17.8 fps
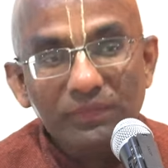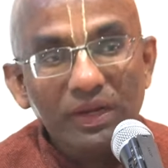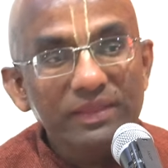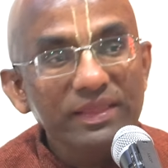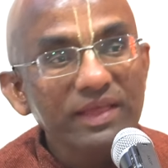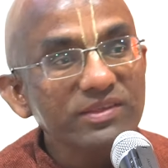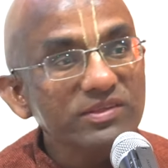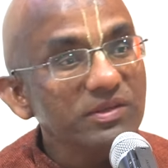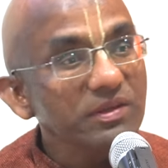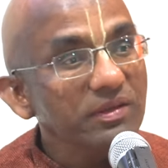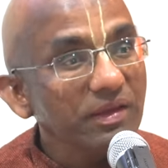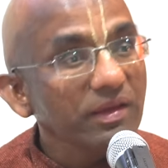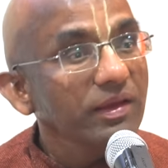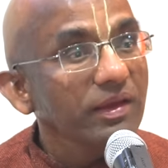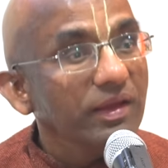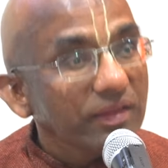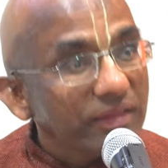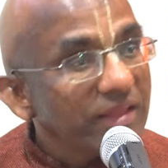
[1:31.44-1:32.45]
that's
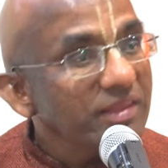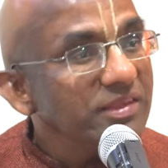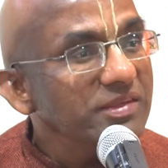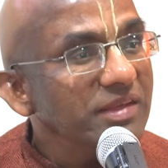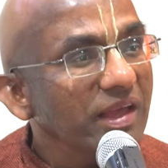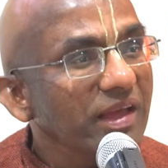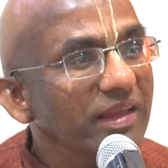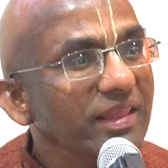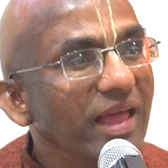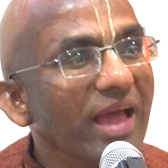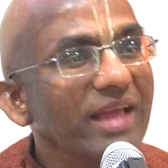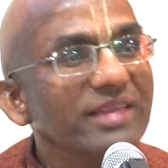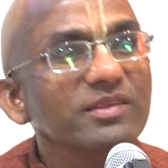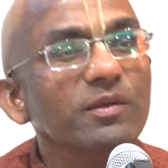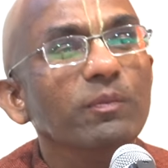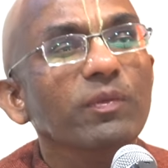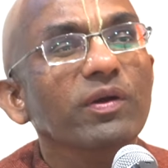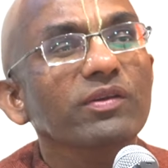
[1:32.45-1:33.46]
a, that's that's
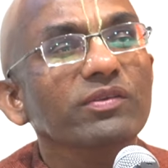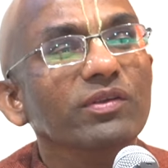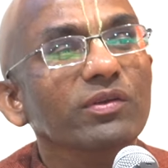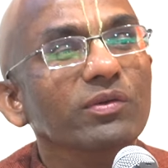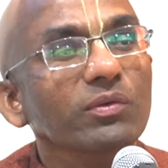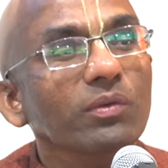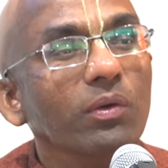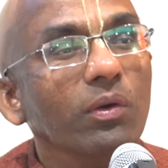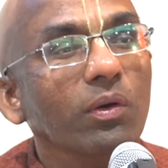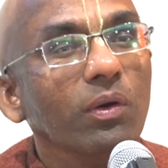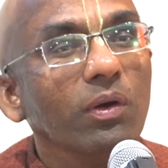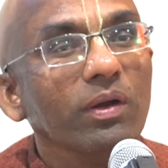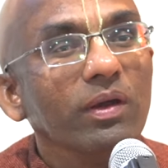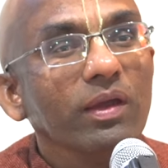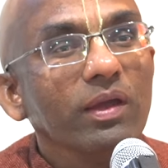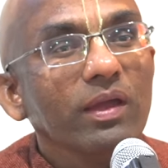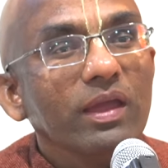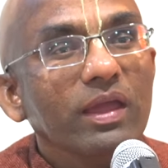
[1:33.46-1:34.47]
a person who,
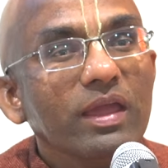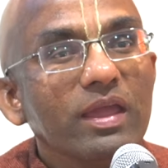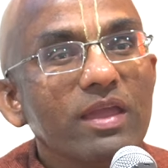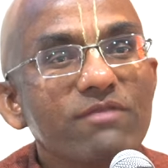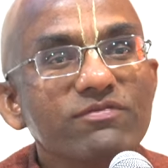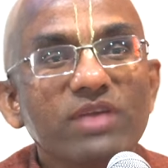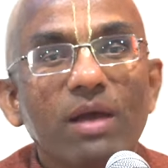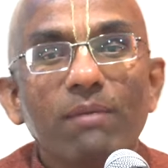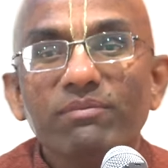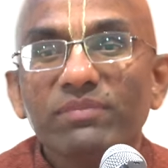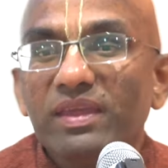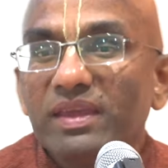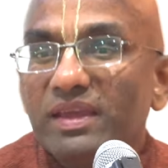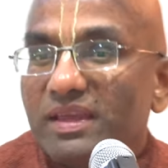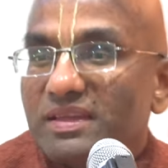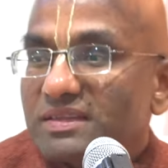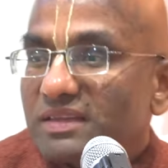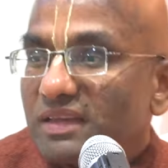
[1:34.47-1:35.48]
if something
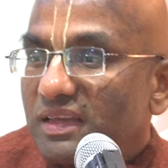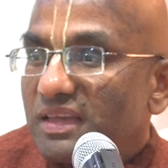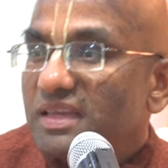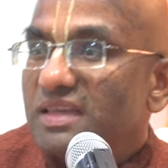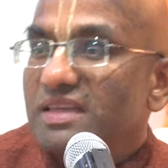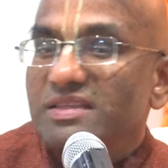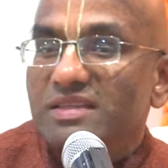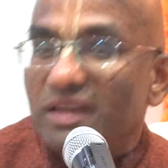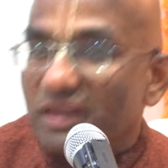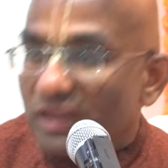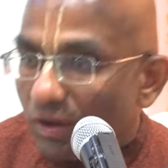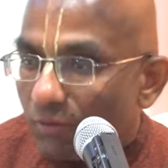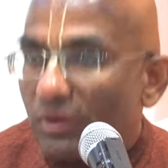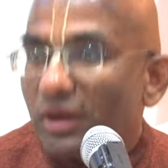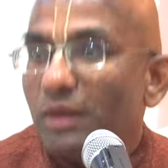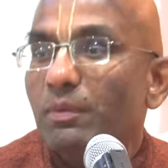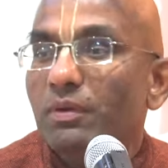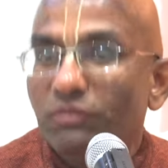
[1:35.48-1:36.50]
is easily
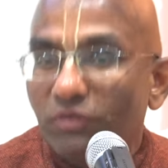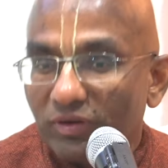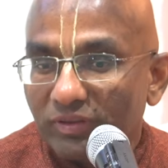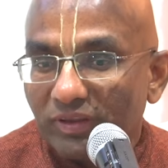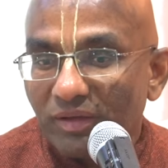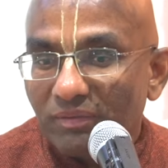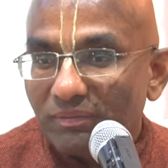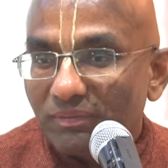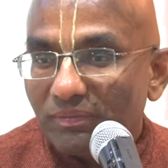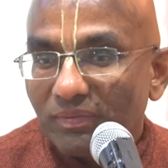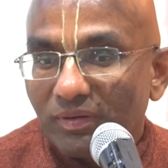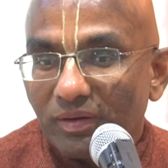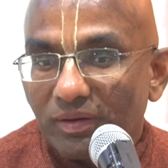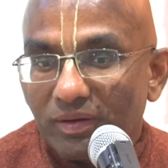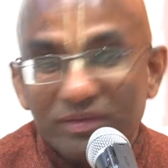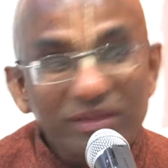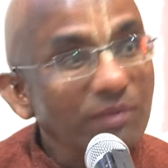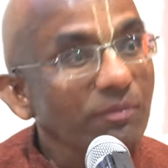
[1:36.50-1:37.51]
available for them
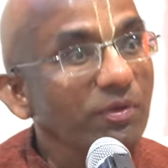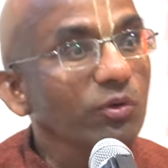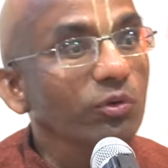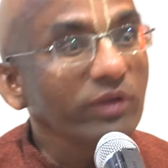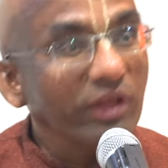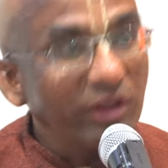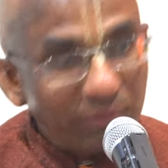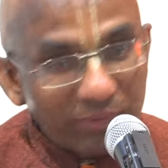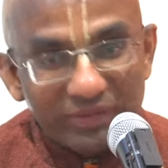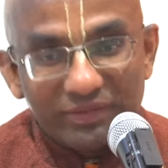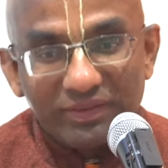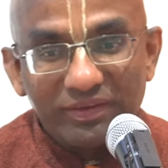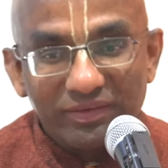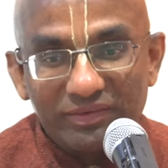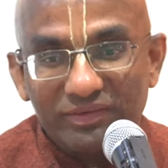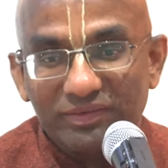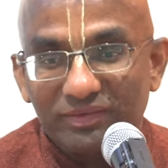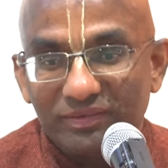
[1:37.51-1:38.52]
they may do terrible
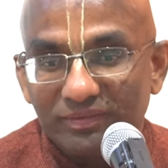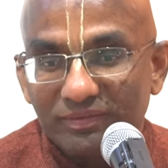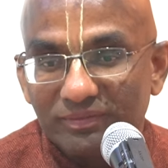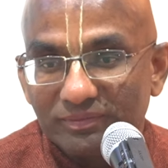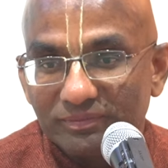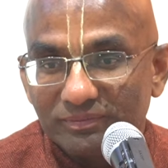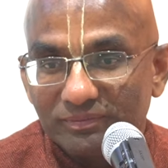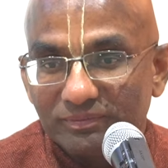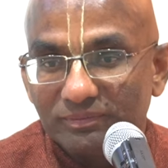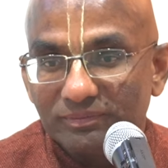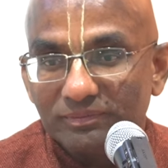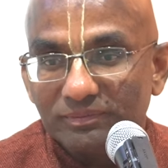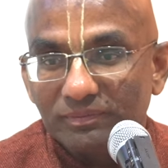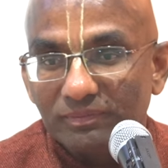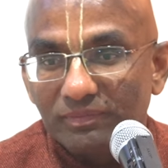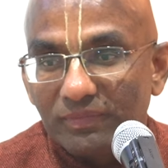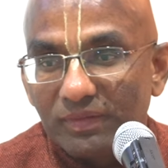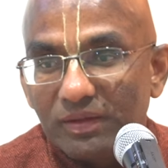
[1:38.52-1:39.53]
things
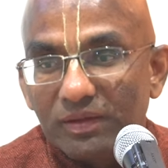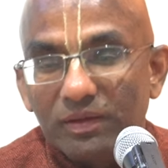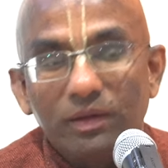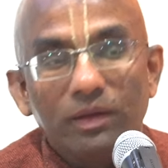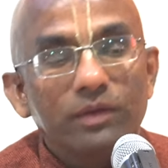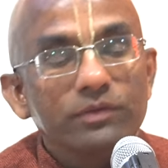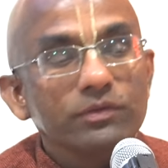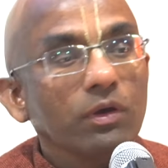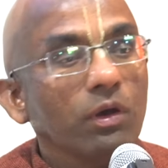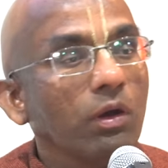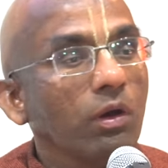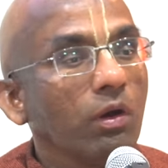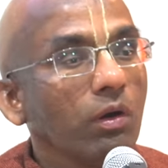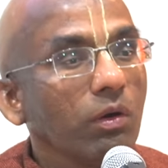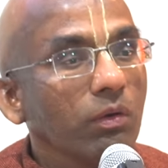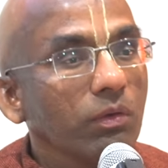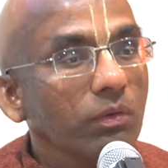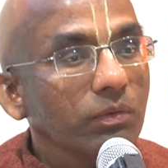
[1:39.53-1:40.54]
mm-hmm.
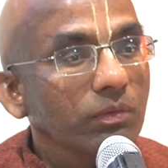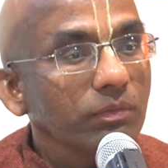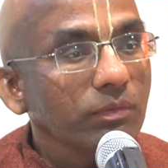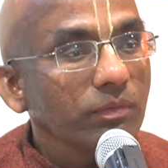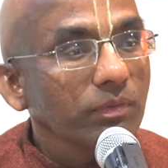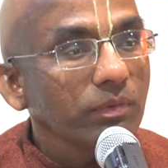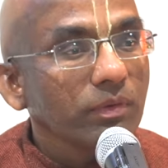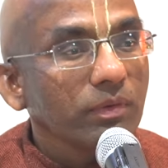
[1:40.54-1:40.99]
so